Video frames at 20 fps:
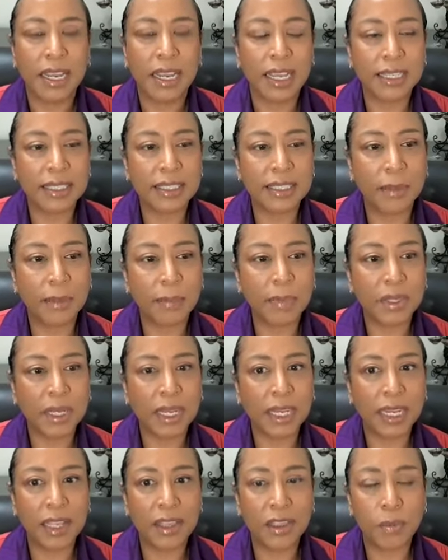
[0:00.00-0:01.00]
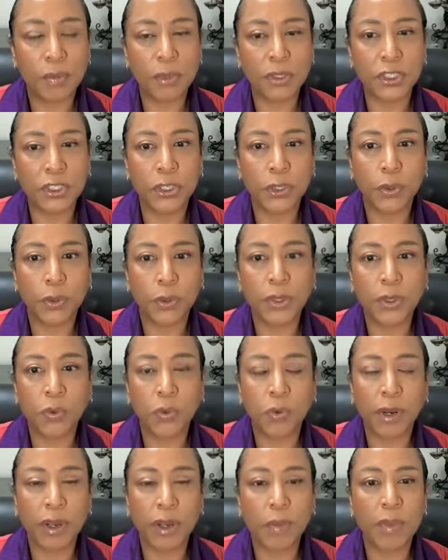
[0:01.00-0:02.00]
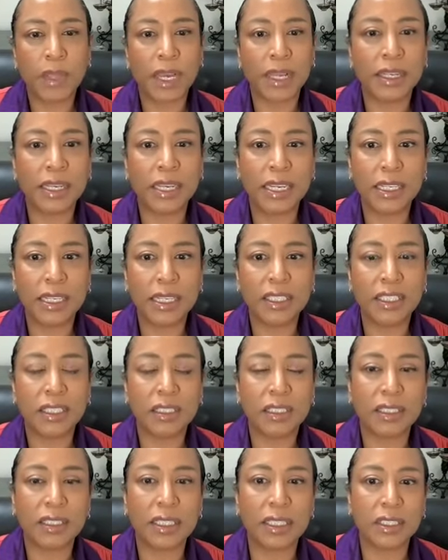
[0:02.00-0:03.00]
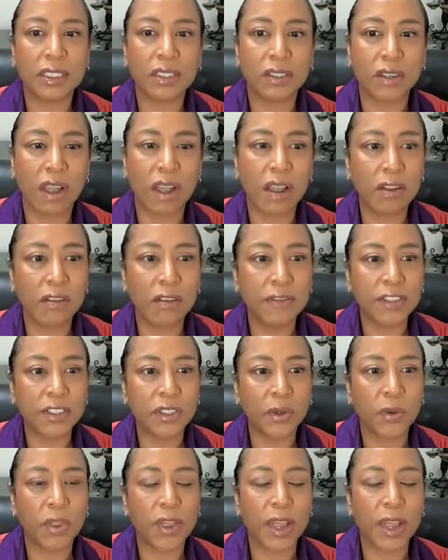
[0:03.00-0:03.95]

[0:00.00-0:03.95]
is something in the material realm that needs to dissolve so